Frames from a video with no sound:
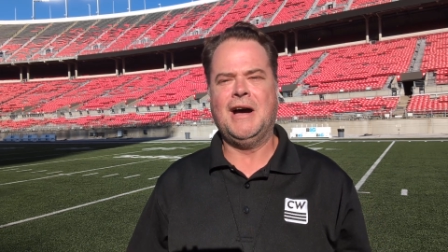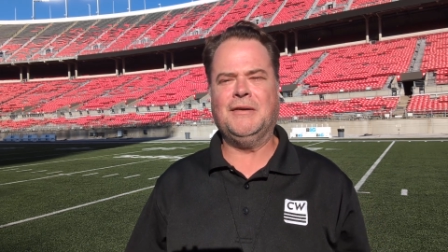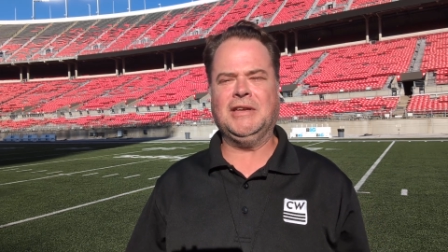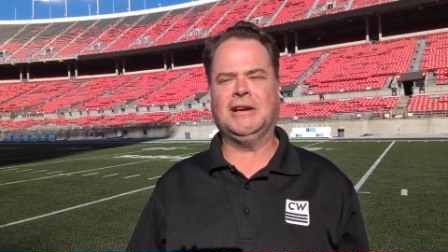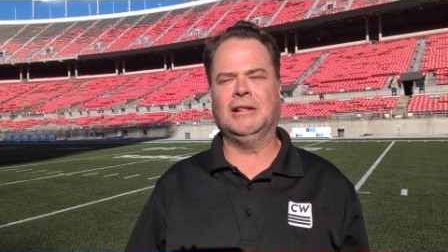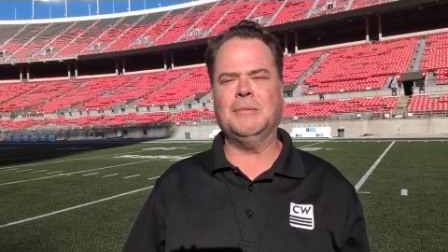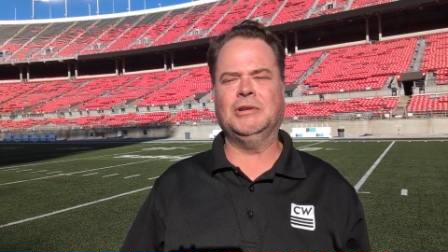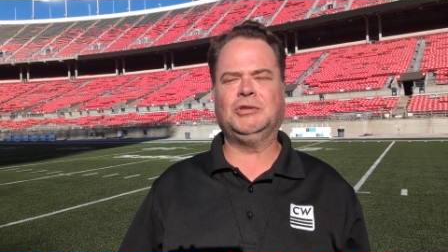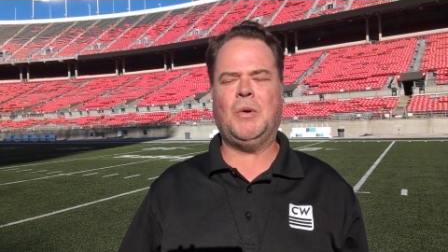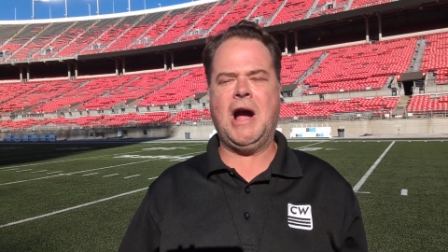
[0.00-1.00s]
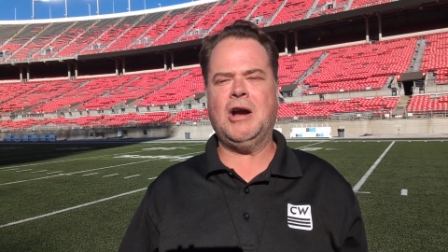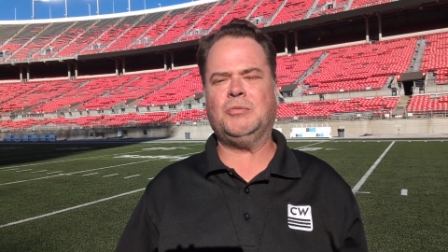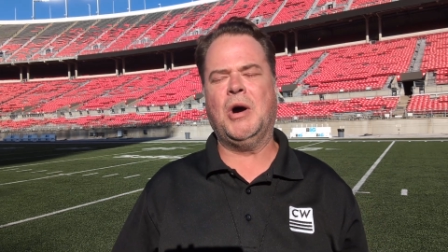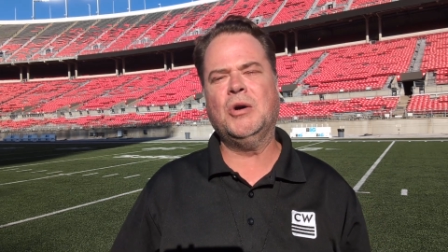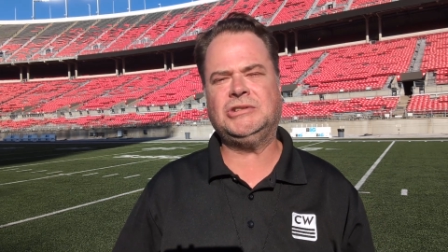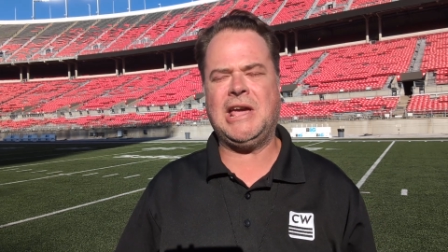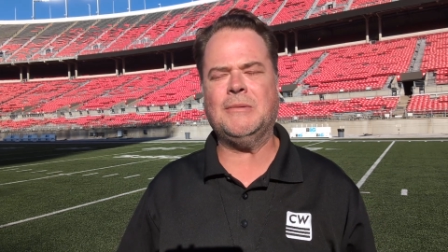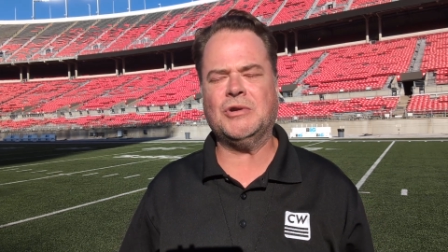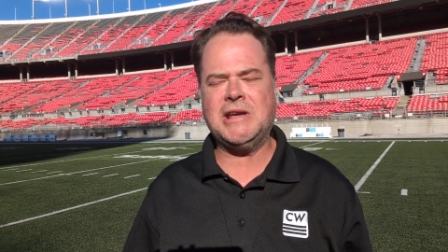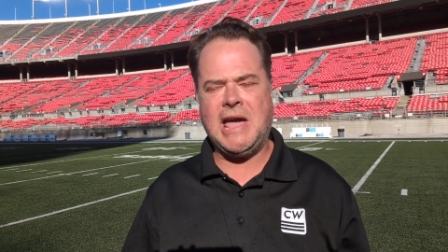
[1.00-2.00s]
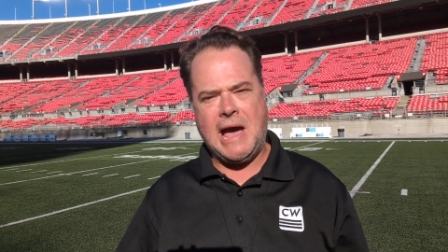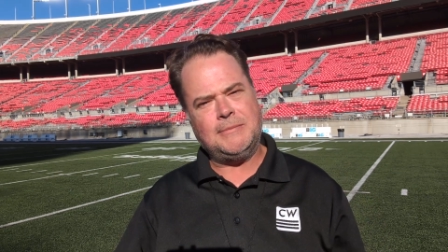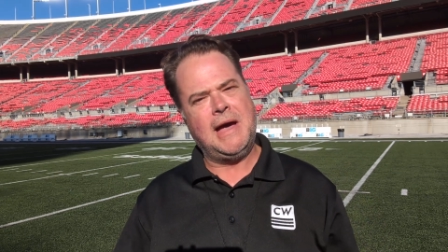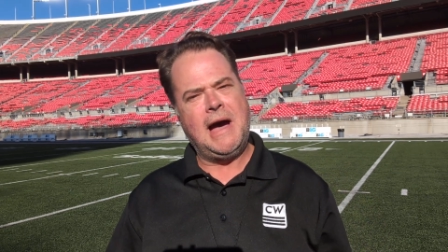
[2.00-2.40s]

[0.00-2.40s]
of the Columbus Wired post-game recap.